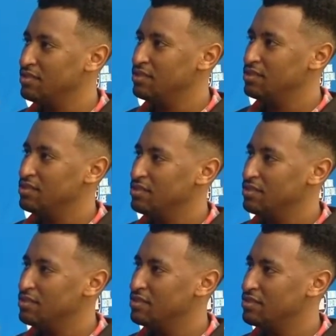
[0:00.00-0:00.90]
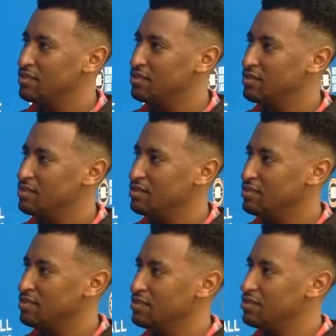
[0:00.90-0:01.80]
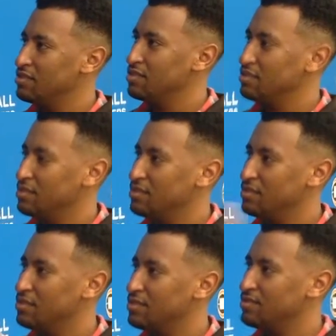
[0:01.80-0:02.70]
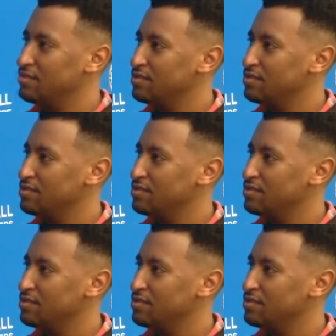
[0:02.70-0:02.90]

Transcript: (silent)